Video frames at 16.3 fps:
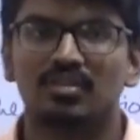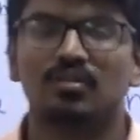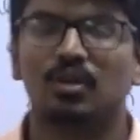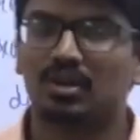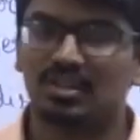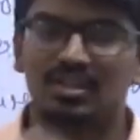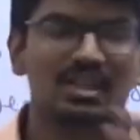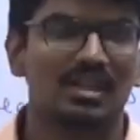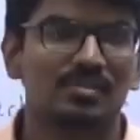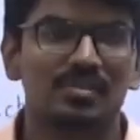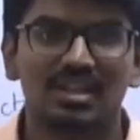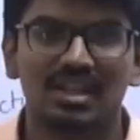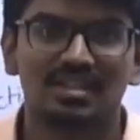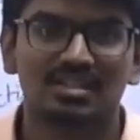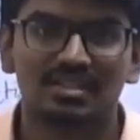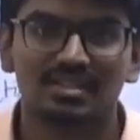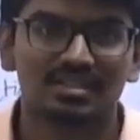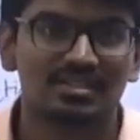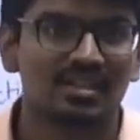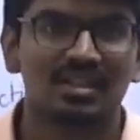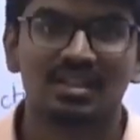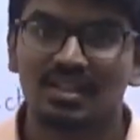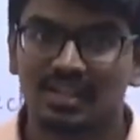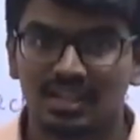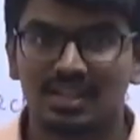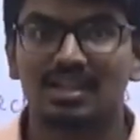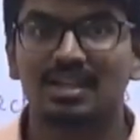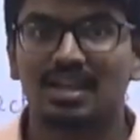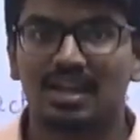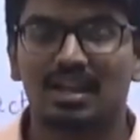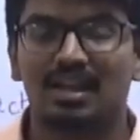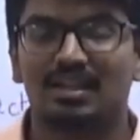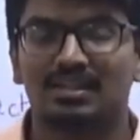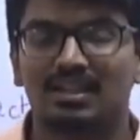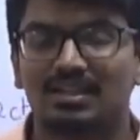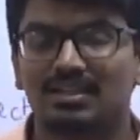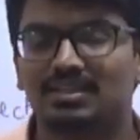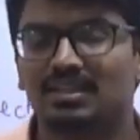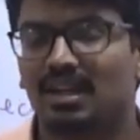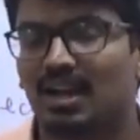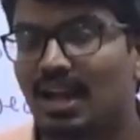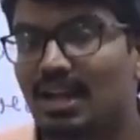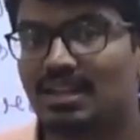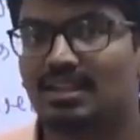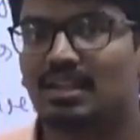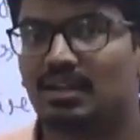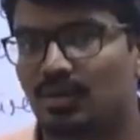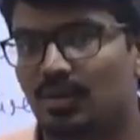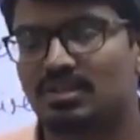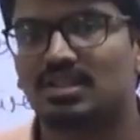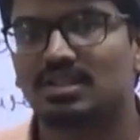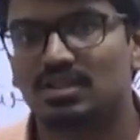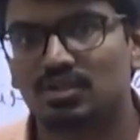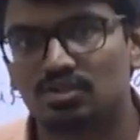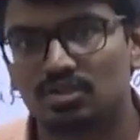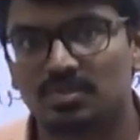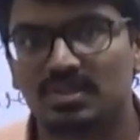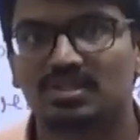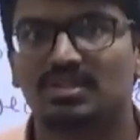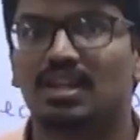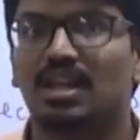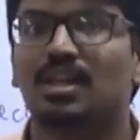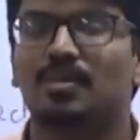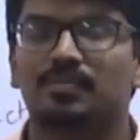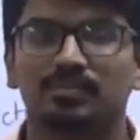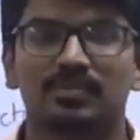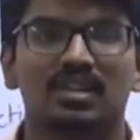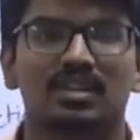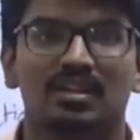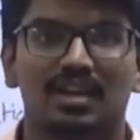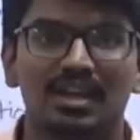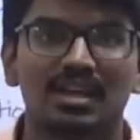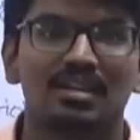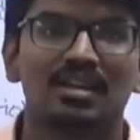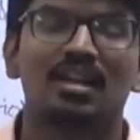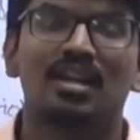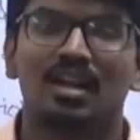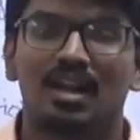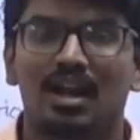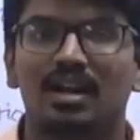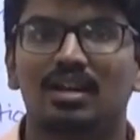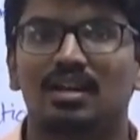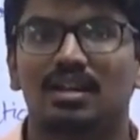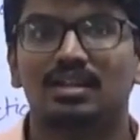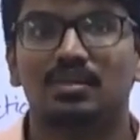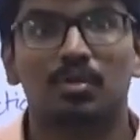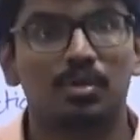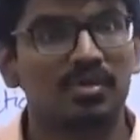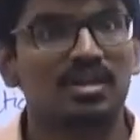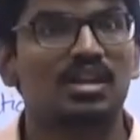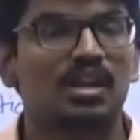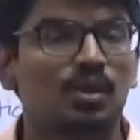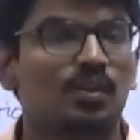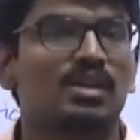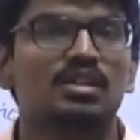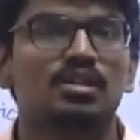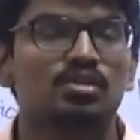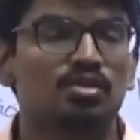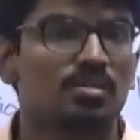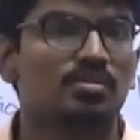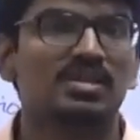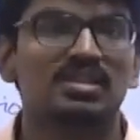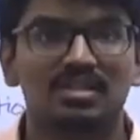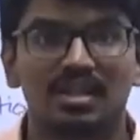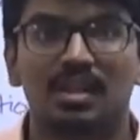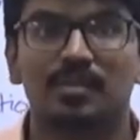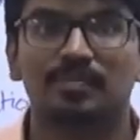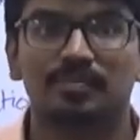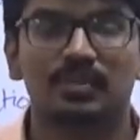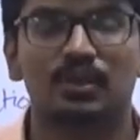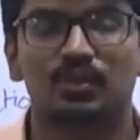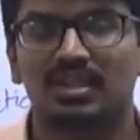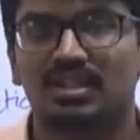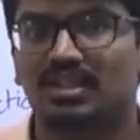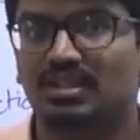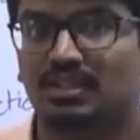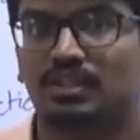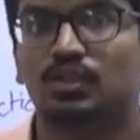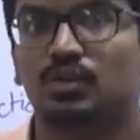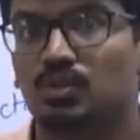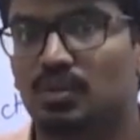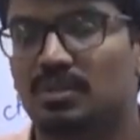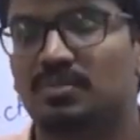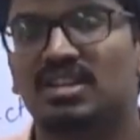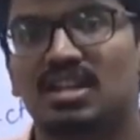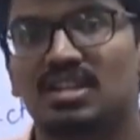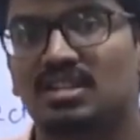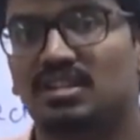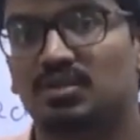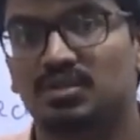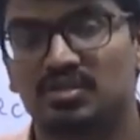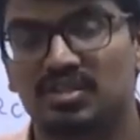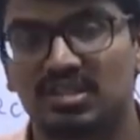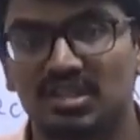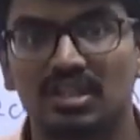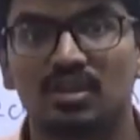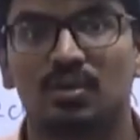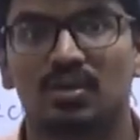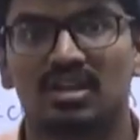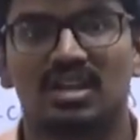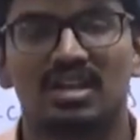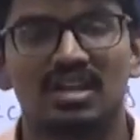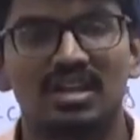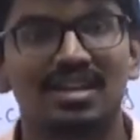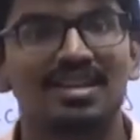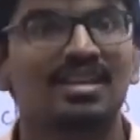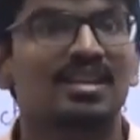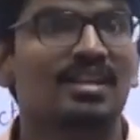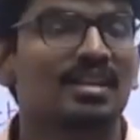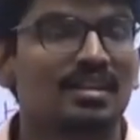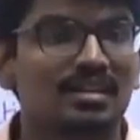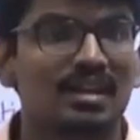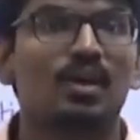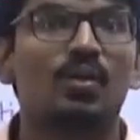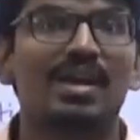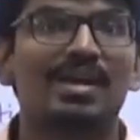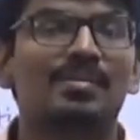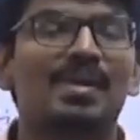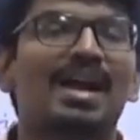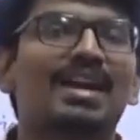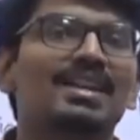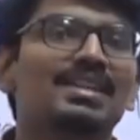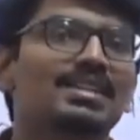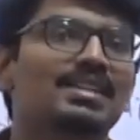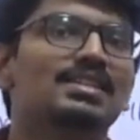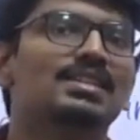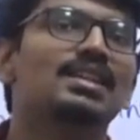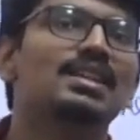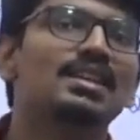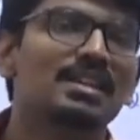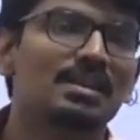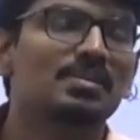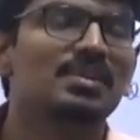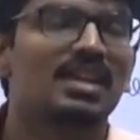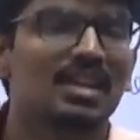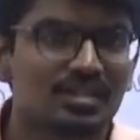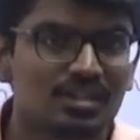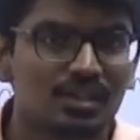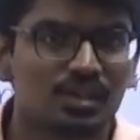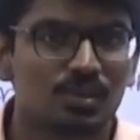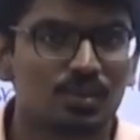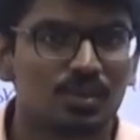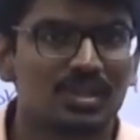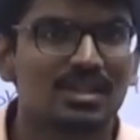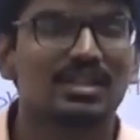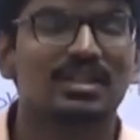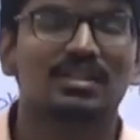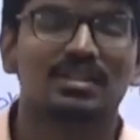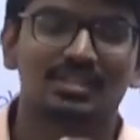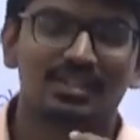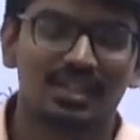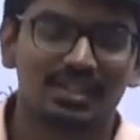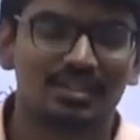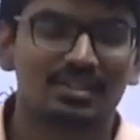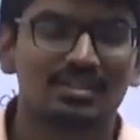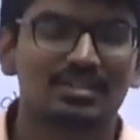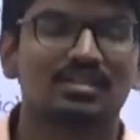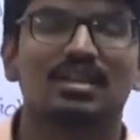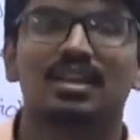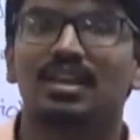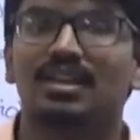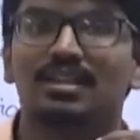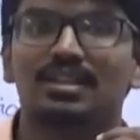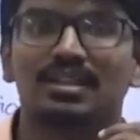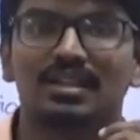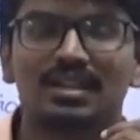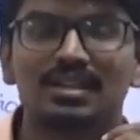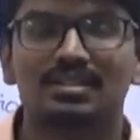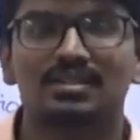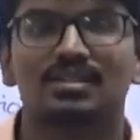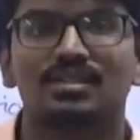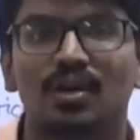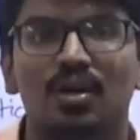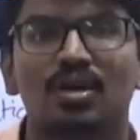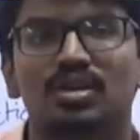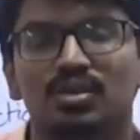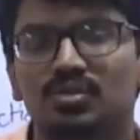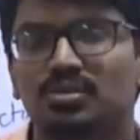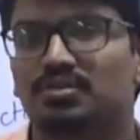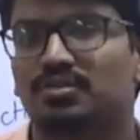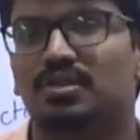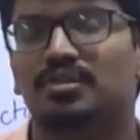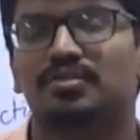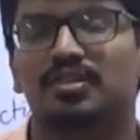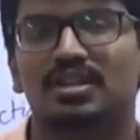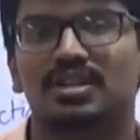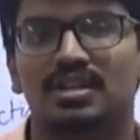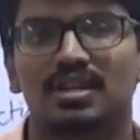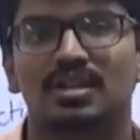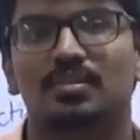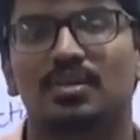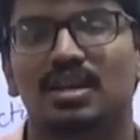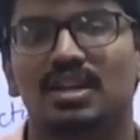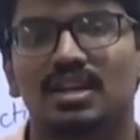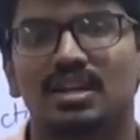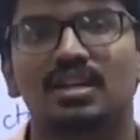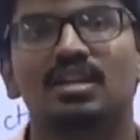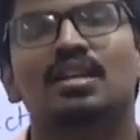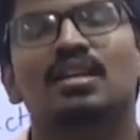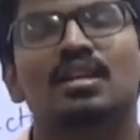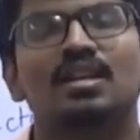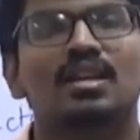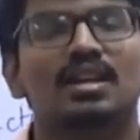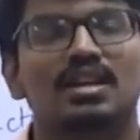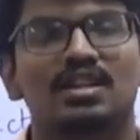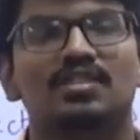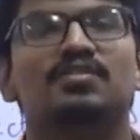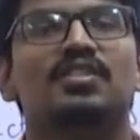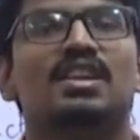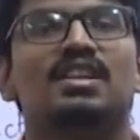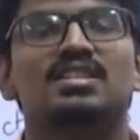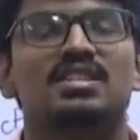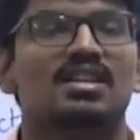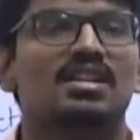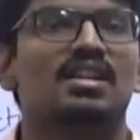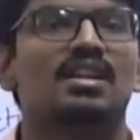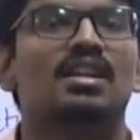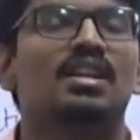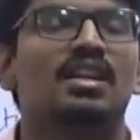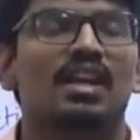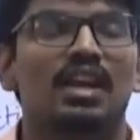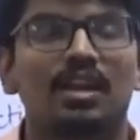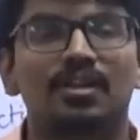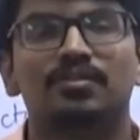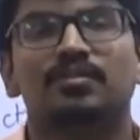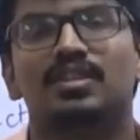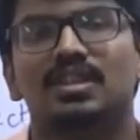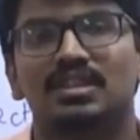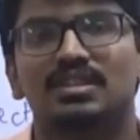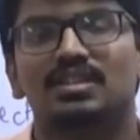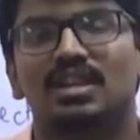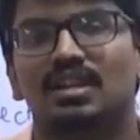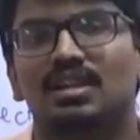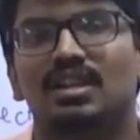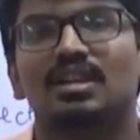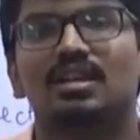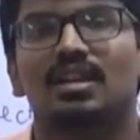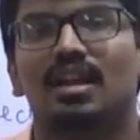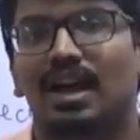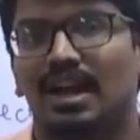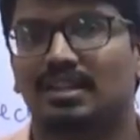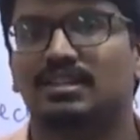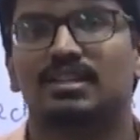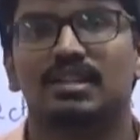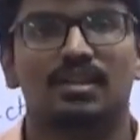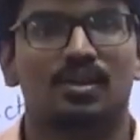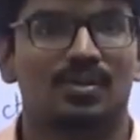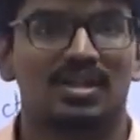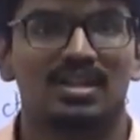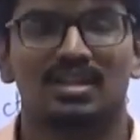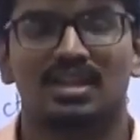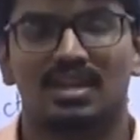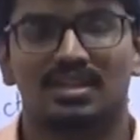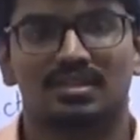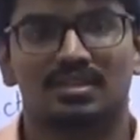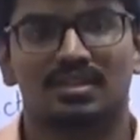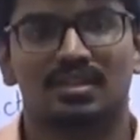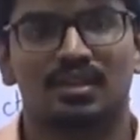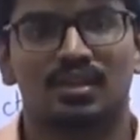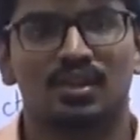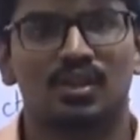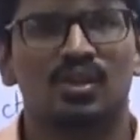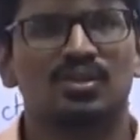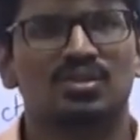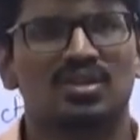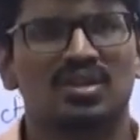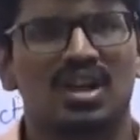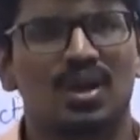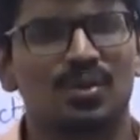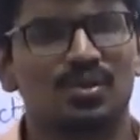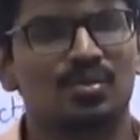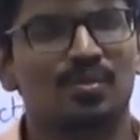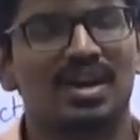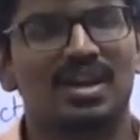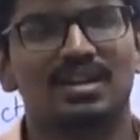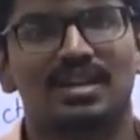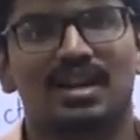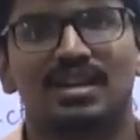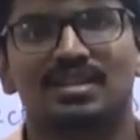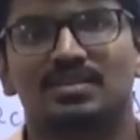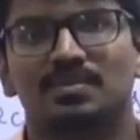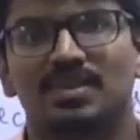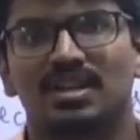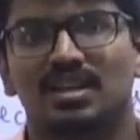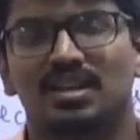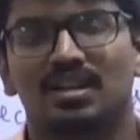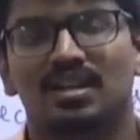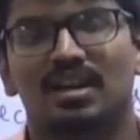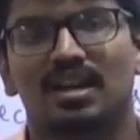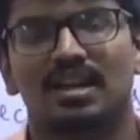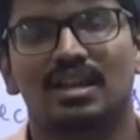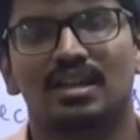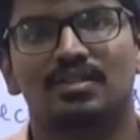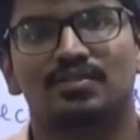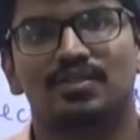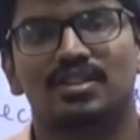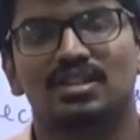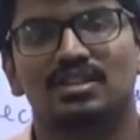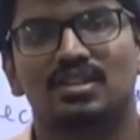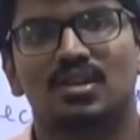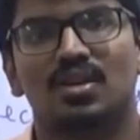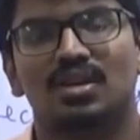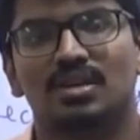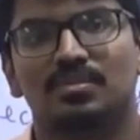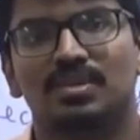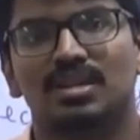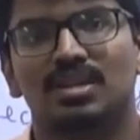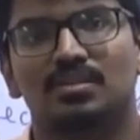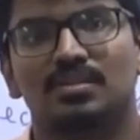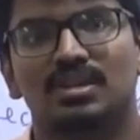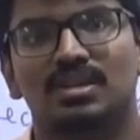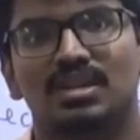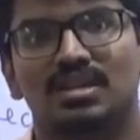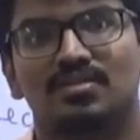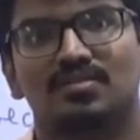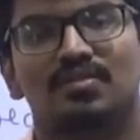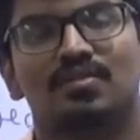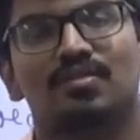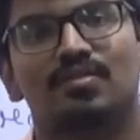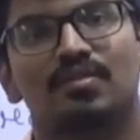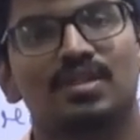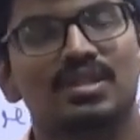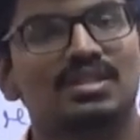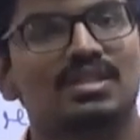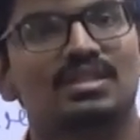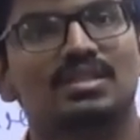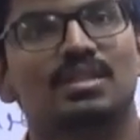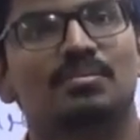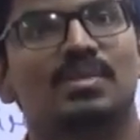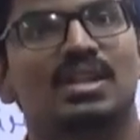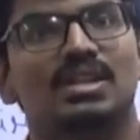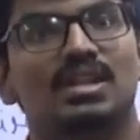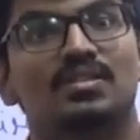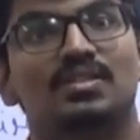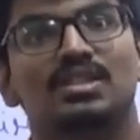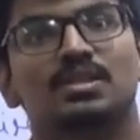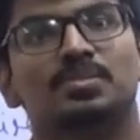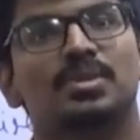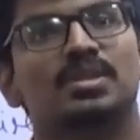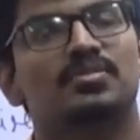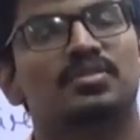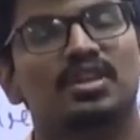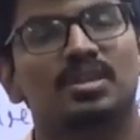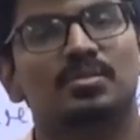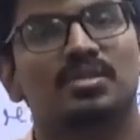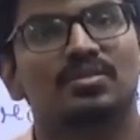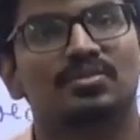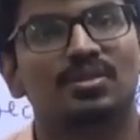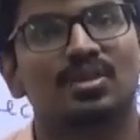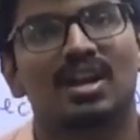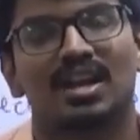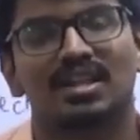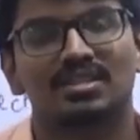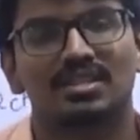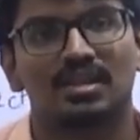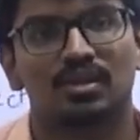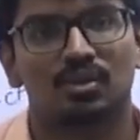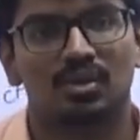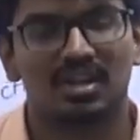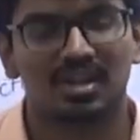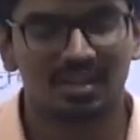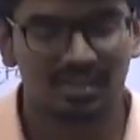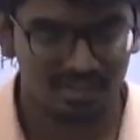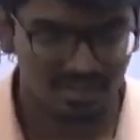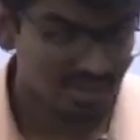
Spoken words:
what are the limitations? That is the cross section should be same, right? And the moment equation should be same. Okay, these are the two limitations which we seen already. Now I am adding the third limitation to it, that is, it is not useful for determining deflection if it is under axial loading case. So now you might ask me, like, if it is not applicable, then which is the method which is preferable for axial loading?